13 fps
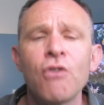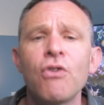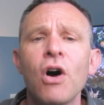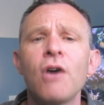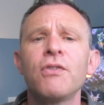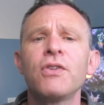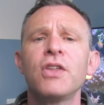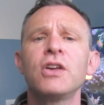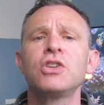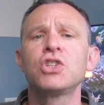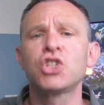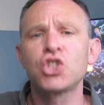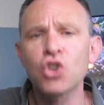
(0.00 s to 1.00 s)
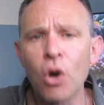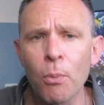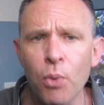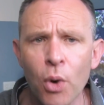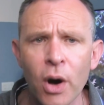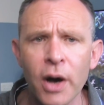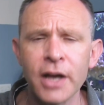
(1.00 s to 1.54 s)
rather than
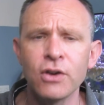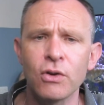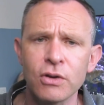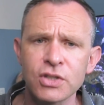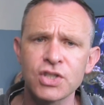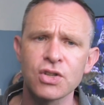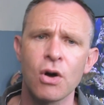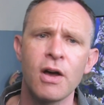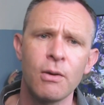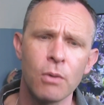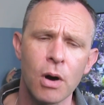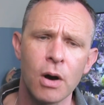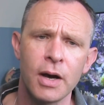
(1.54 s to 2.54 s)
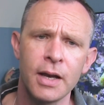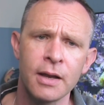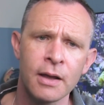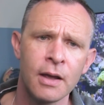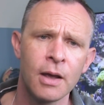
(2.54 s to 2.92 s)
shop-wide or site-wide